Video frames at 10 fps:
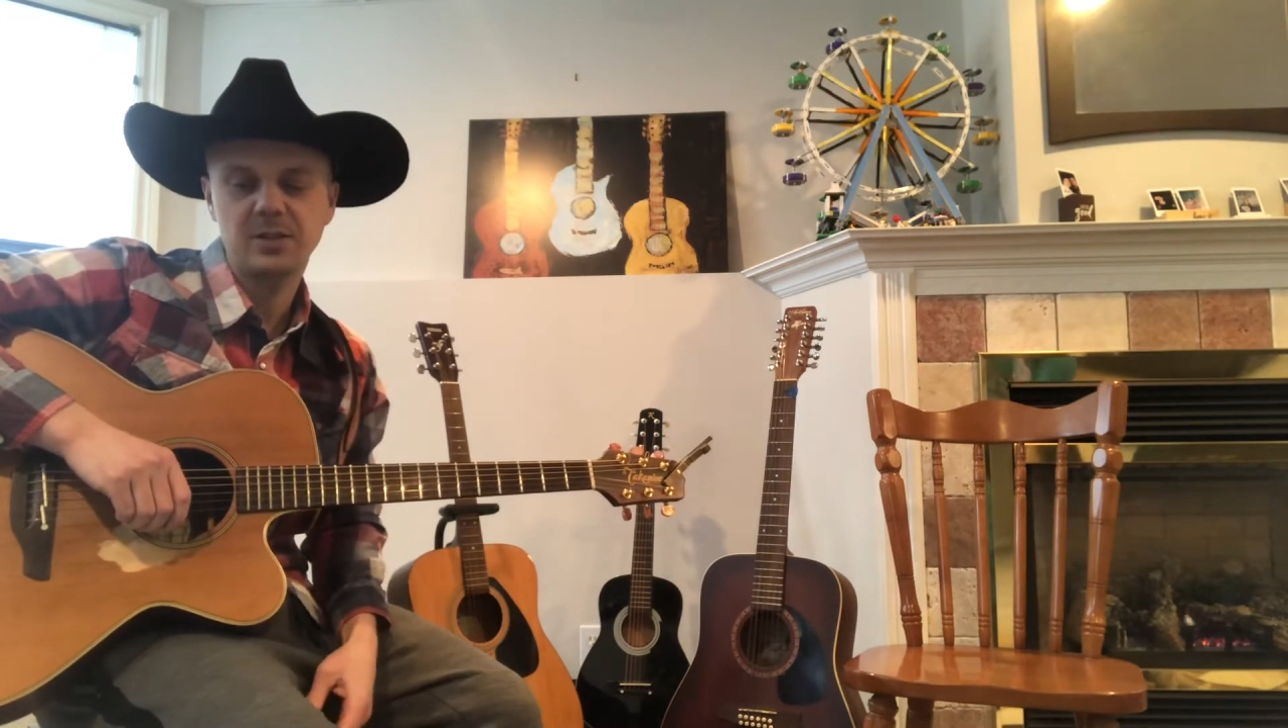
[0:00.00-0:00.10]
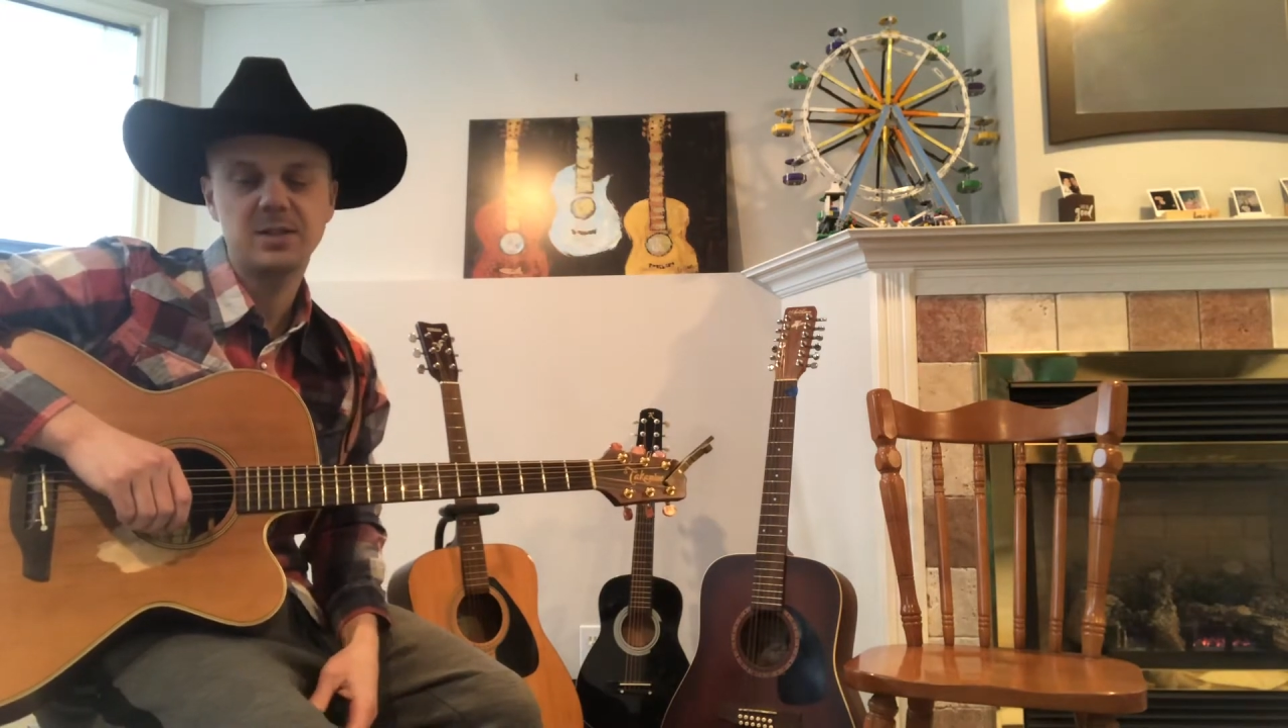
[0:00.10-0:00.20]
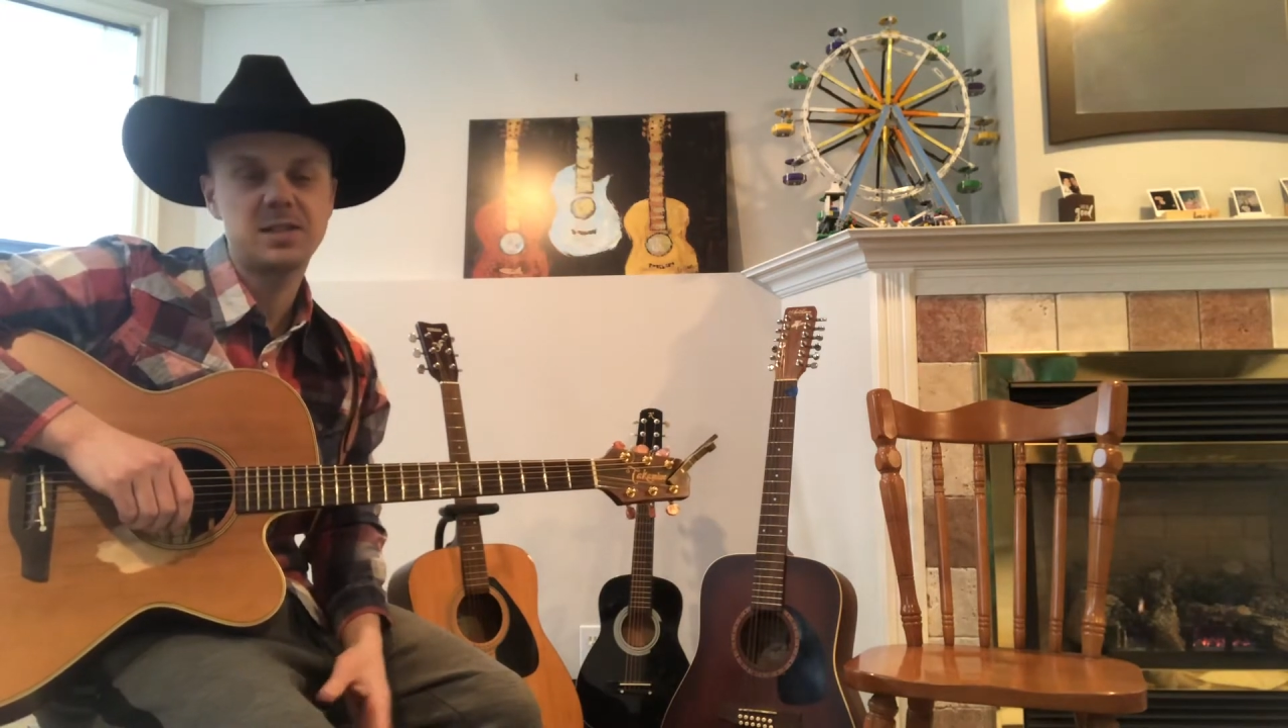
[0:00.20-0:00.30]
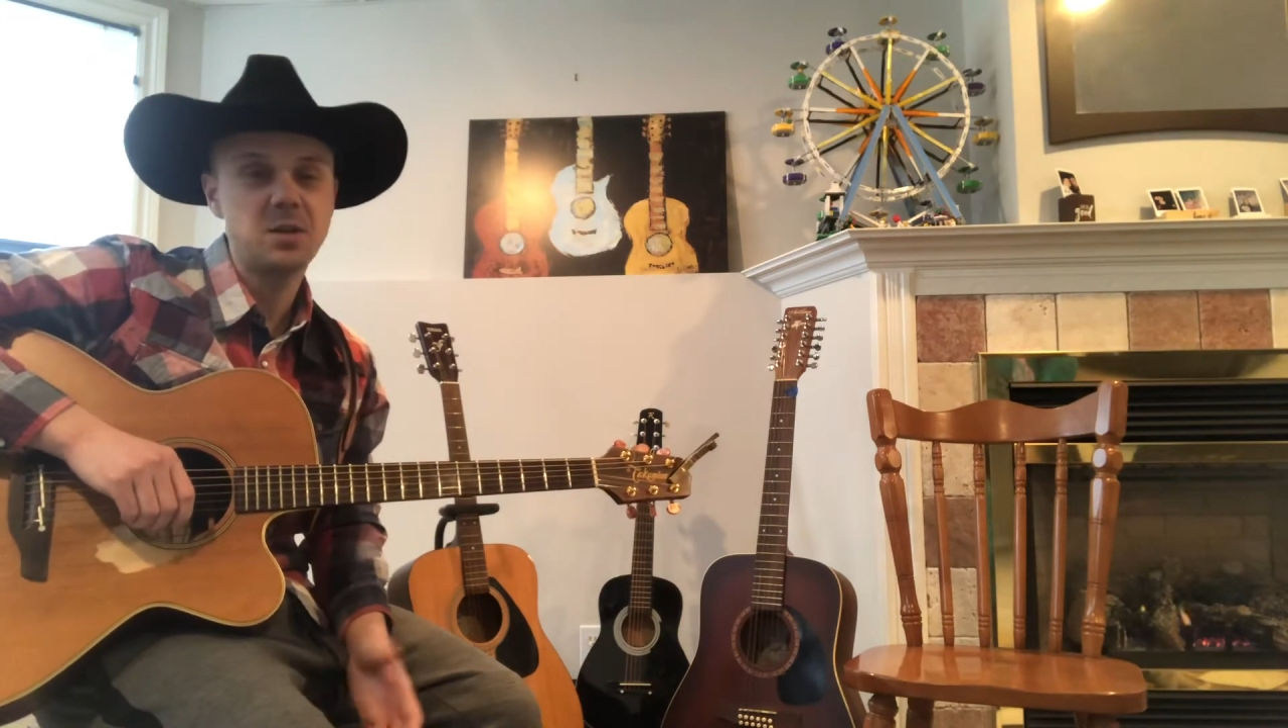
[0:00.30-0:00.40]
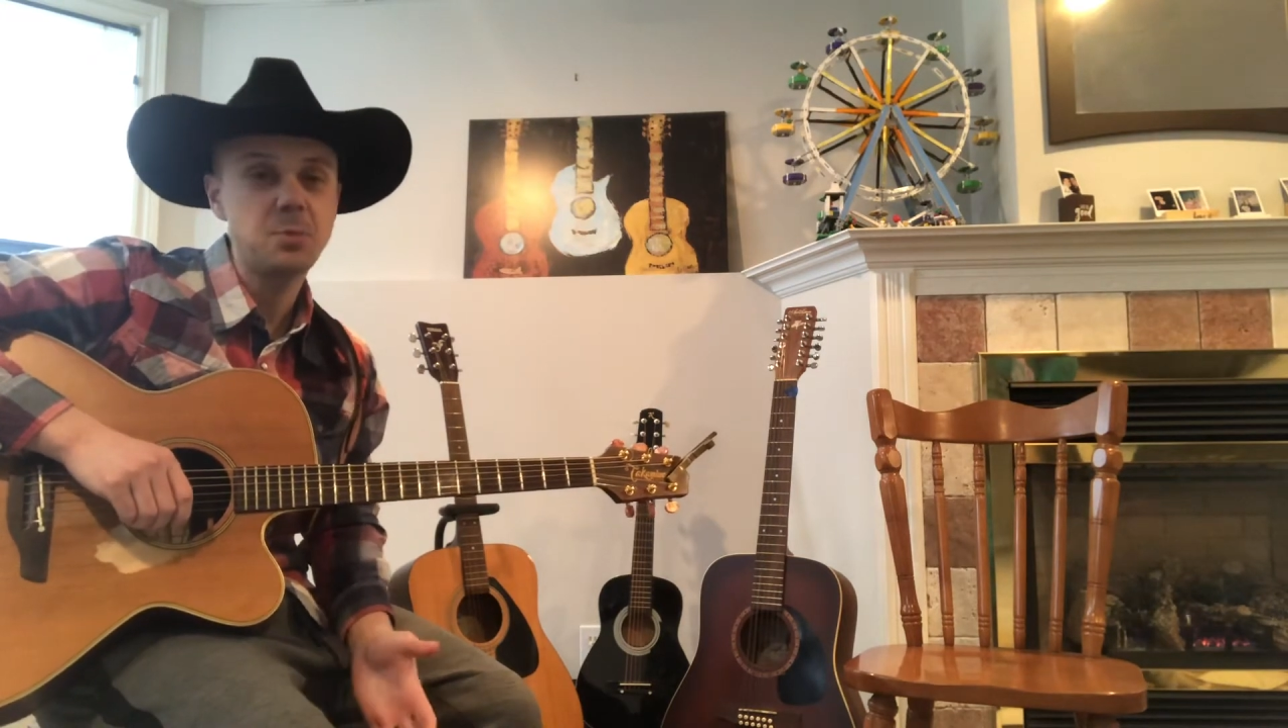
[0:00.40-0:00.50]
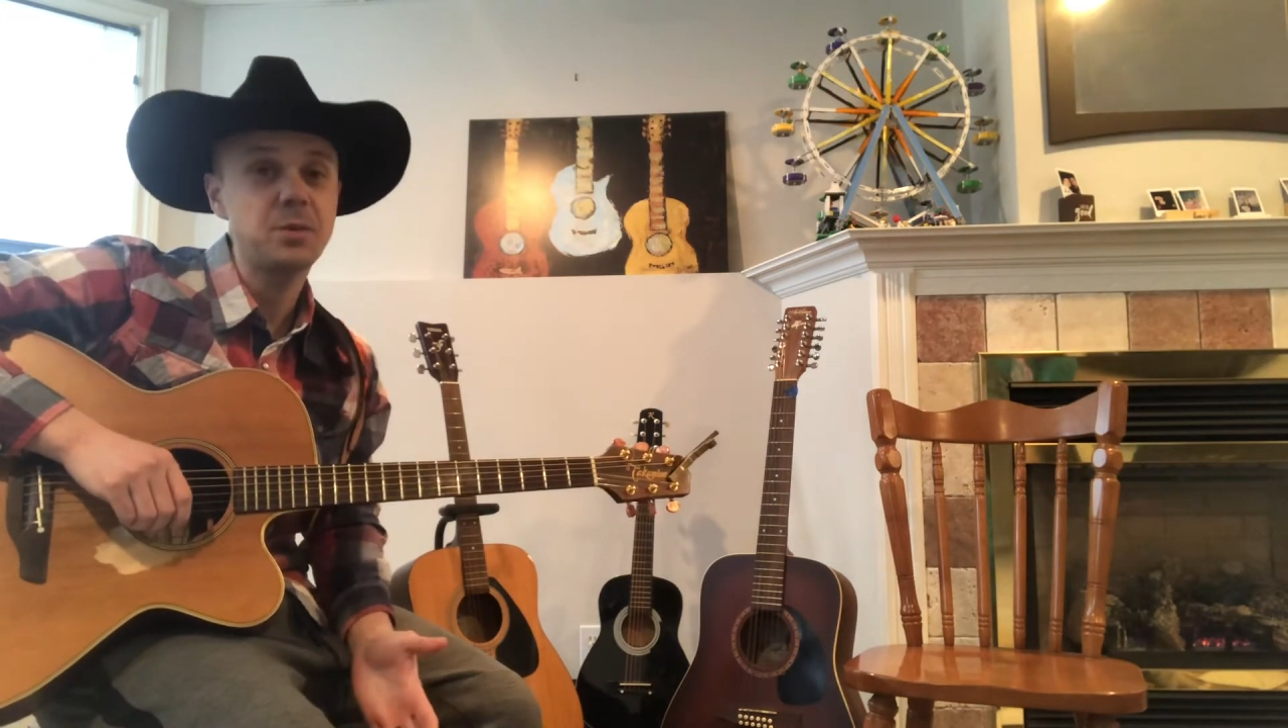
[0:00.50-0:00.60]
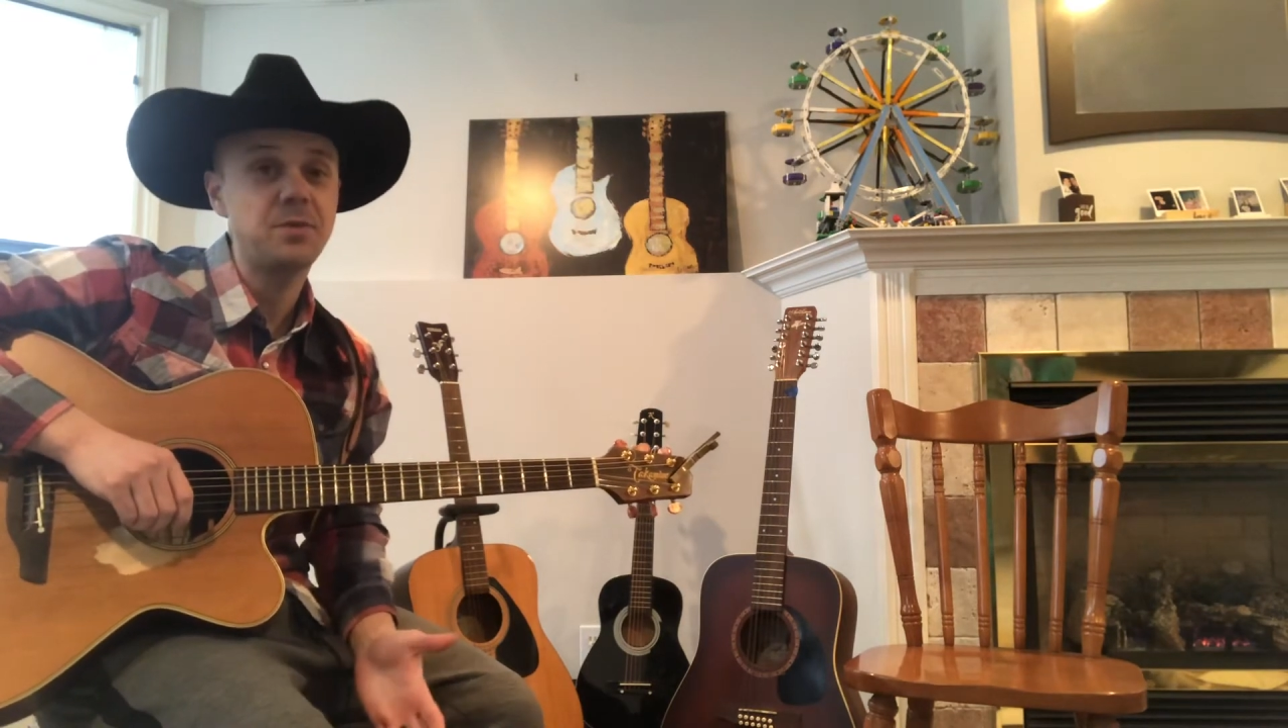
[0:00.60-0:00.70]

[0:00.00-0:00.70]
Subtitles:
it's still pretty